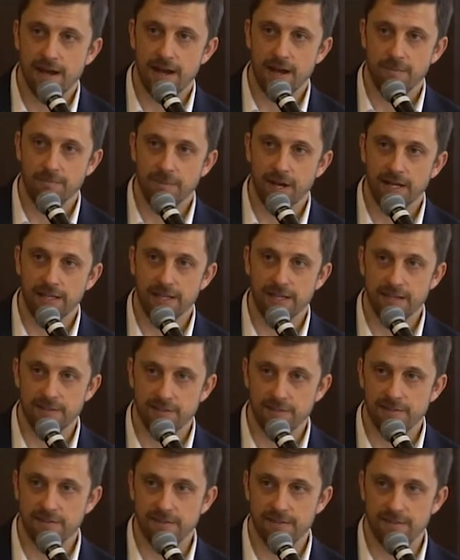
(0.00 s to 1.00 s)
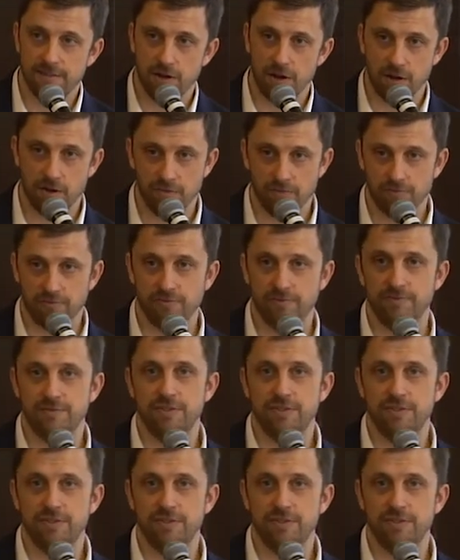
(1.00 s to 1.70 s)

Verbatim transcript: Um, again, there are